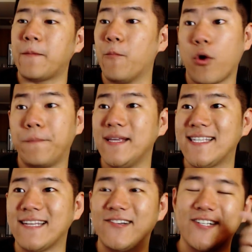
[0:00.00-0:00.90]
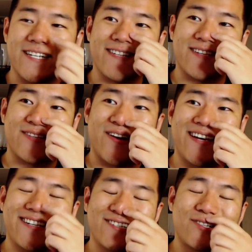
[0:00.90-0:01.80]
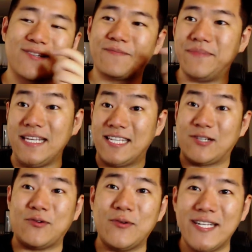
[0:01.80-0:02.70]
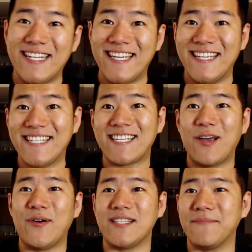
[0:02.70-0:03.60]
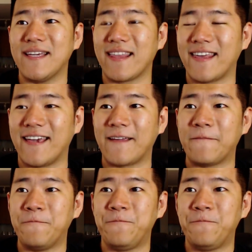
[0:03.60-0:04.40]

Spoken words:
More beast synergies, right? Beast Druid is going to be a thing.